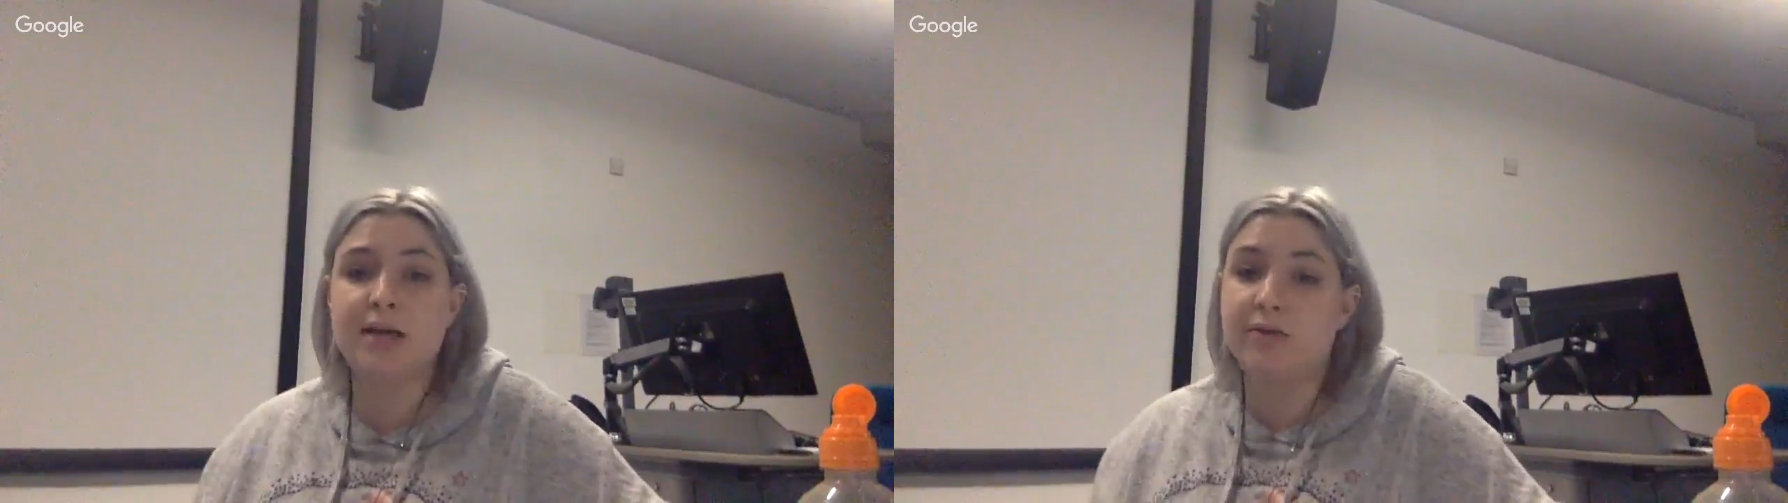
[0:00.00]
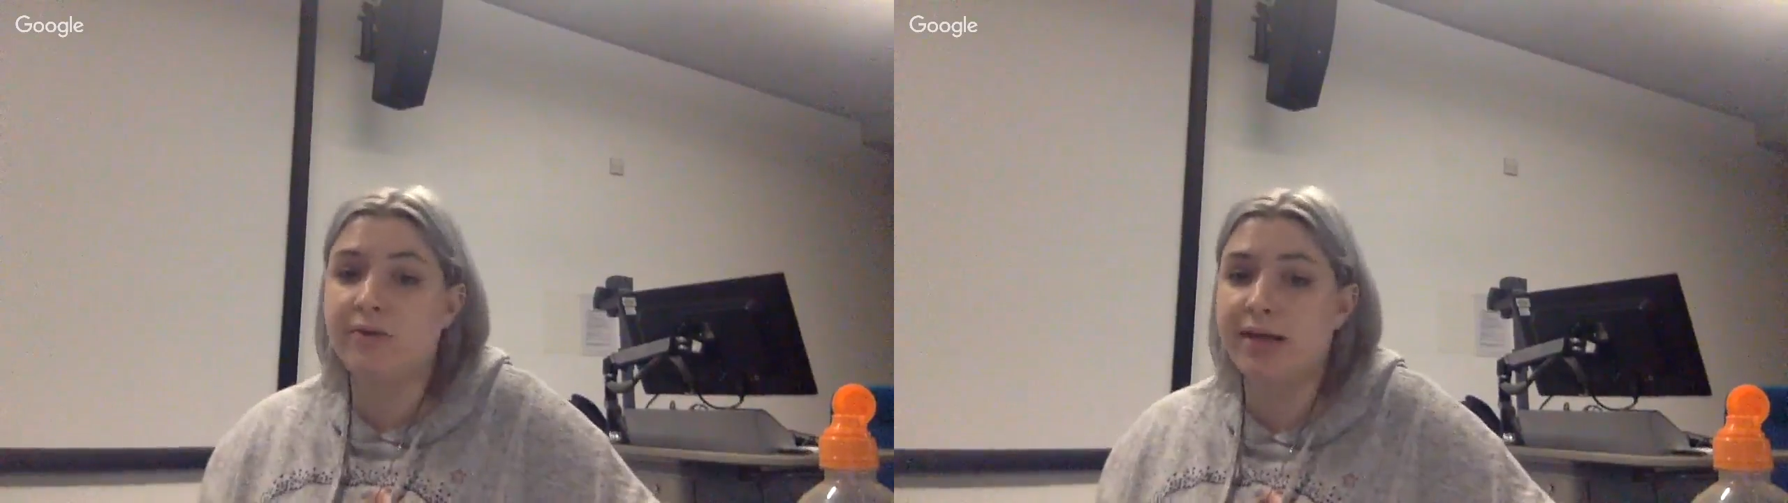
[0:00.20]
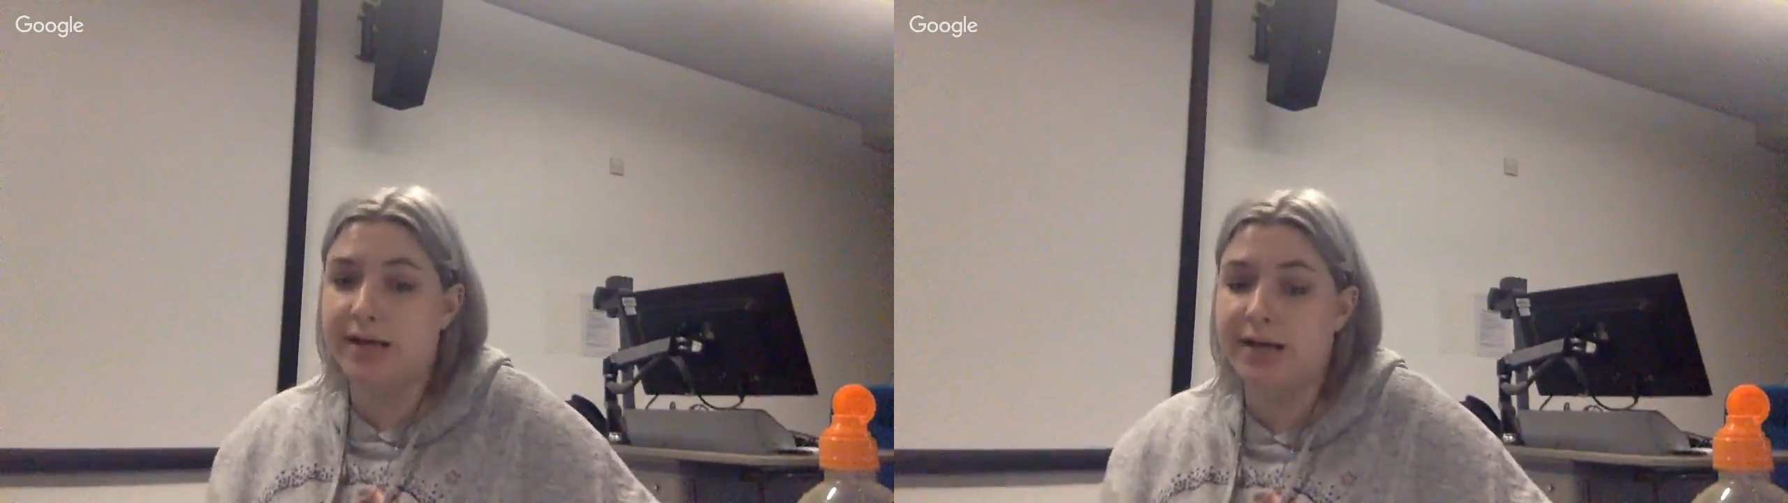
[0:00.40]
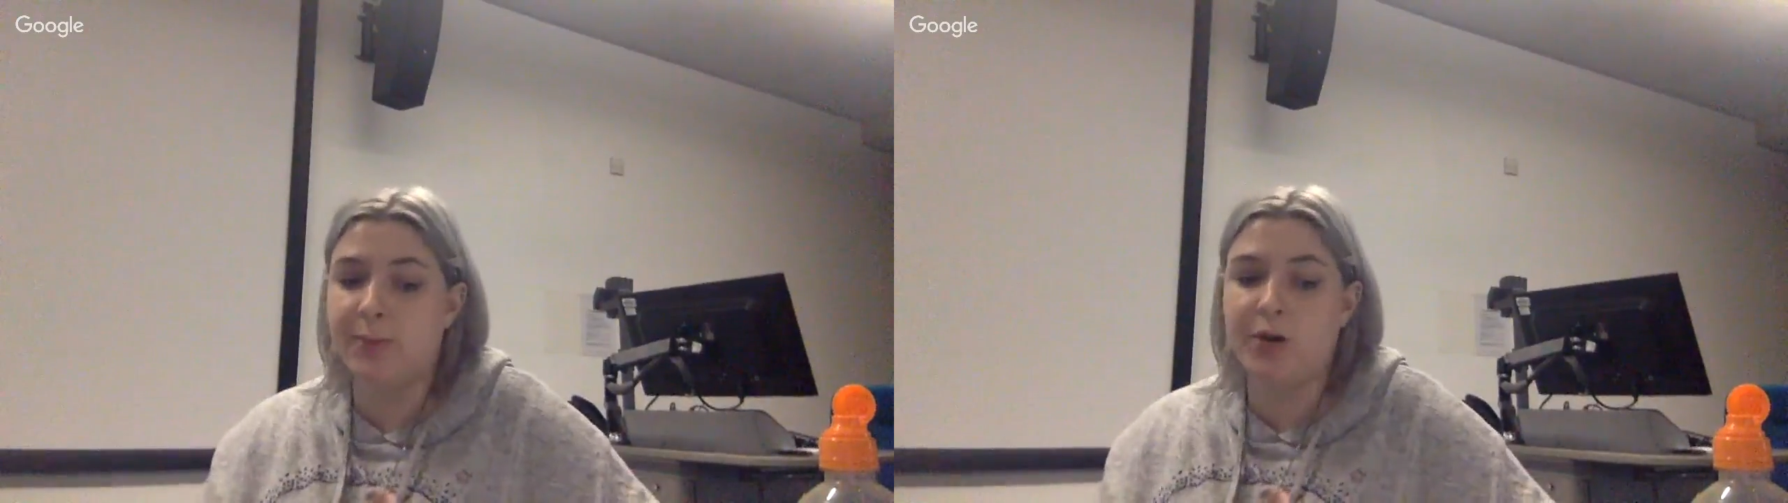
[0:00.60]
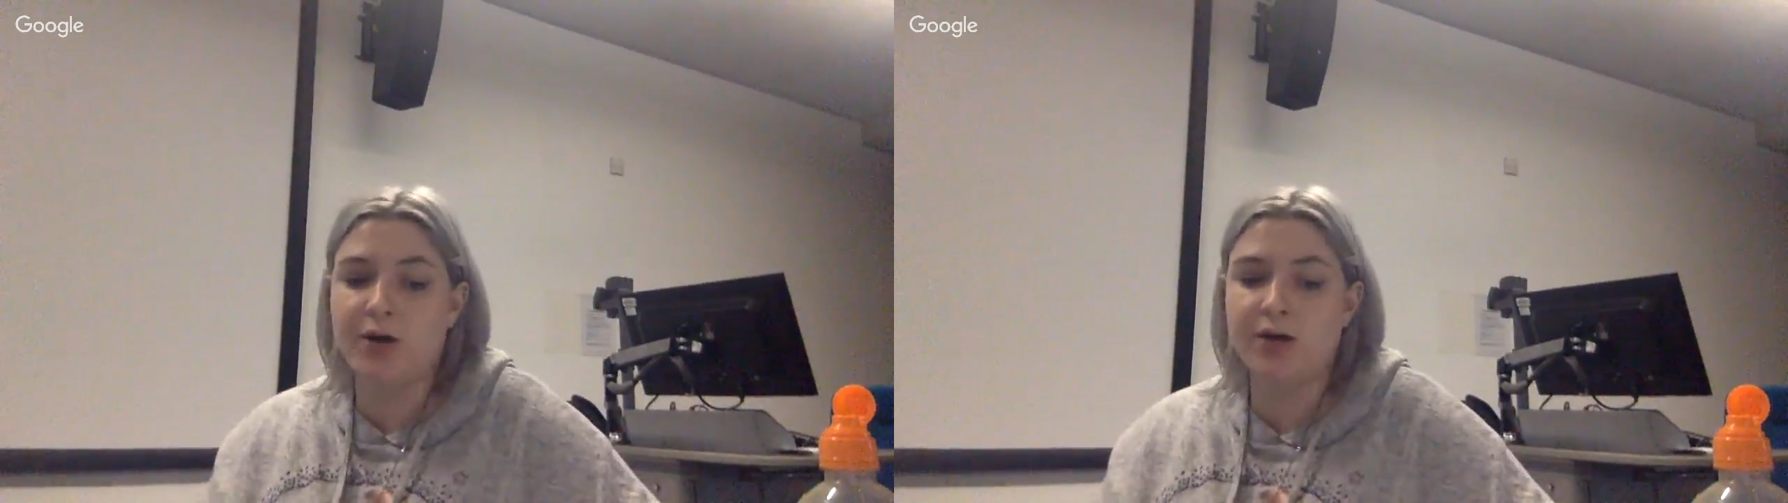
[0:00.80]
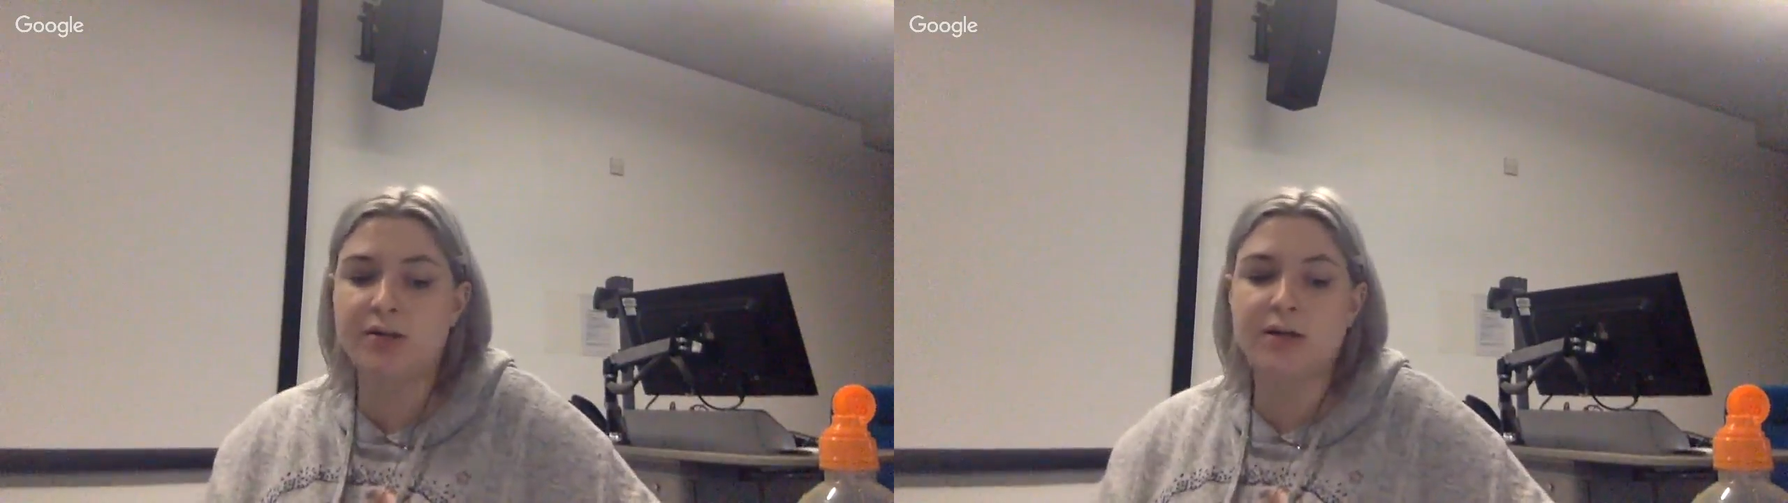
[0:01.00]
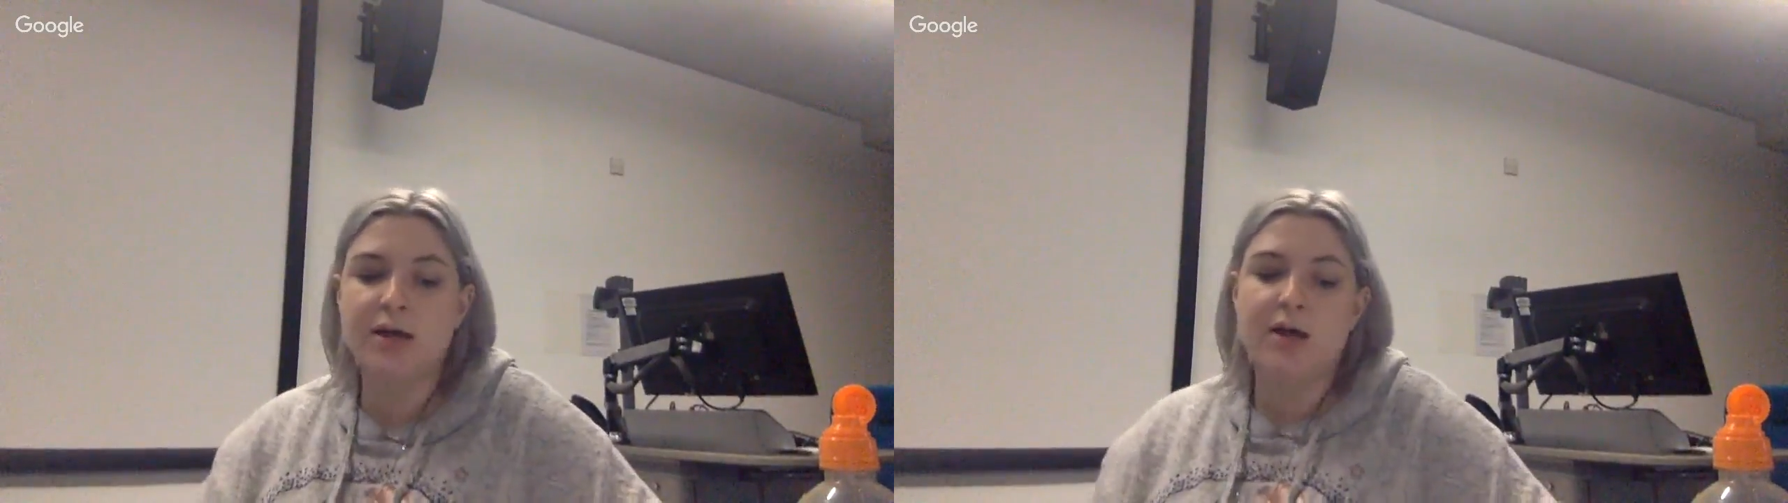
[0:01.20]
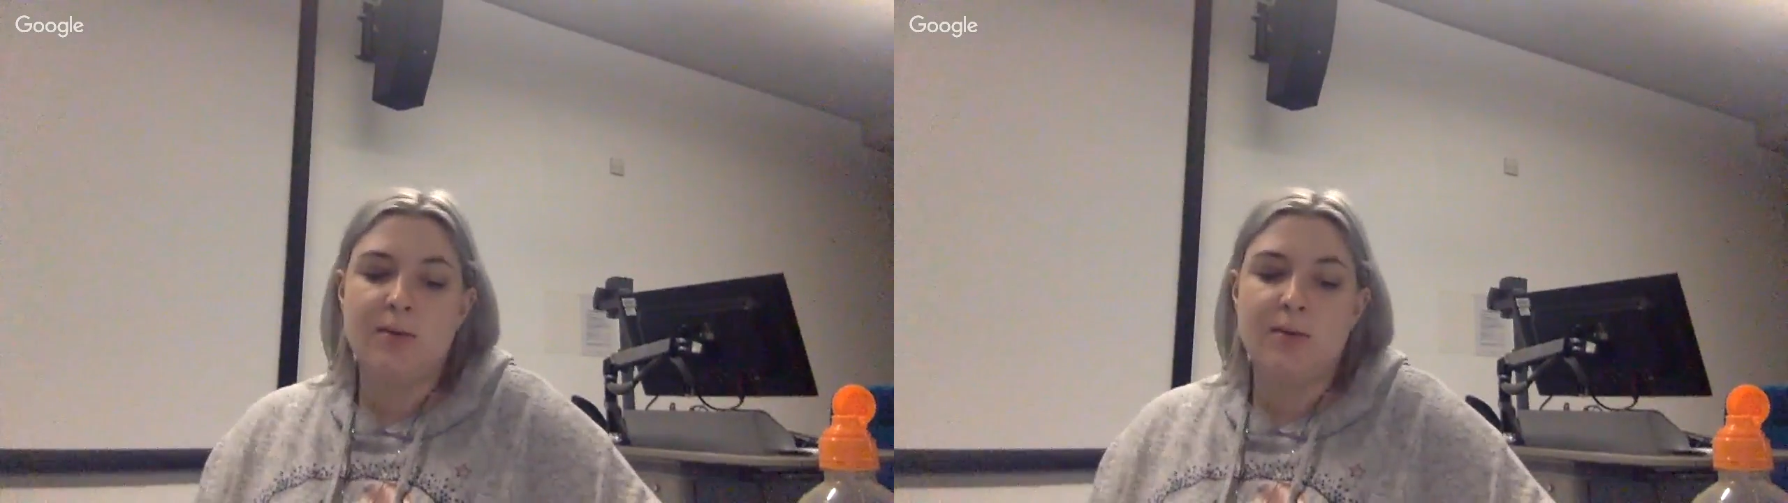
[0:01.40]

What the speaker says: get the really high marks,